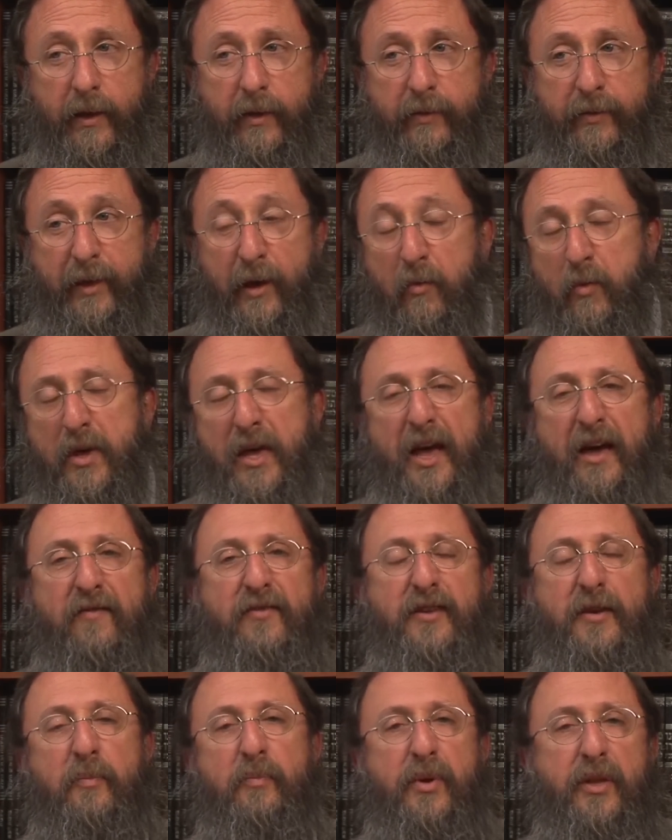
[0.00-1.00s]
that we have
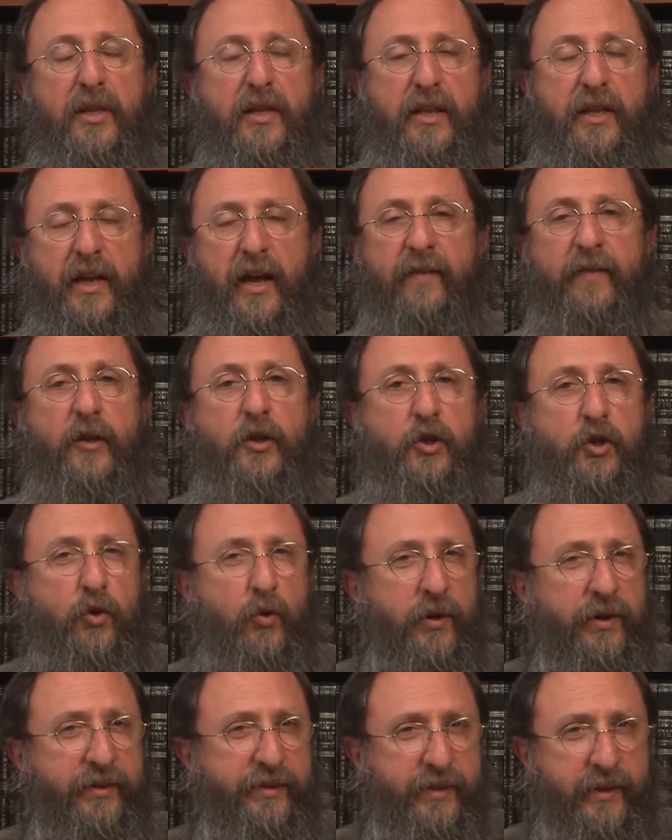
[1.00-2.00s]
the ability and the
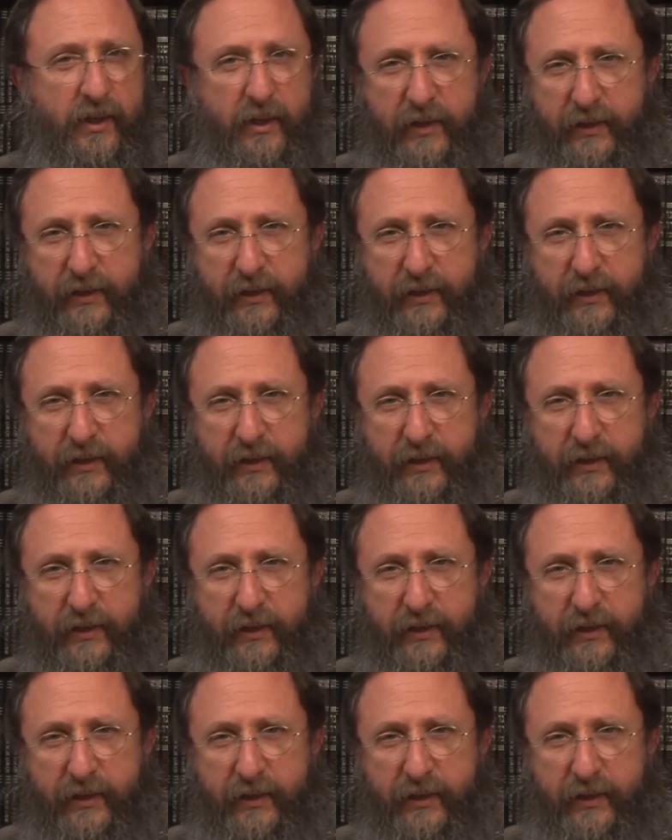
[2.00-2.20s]
choice to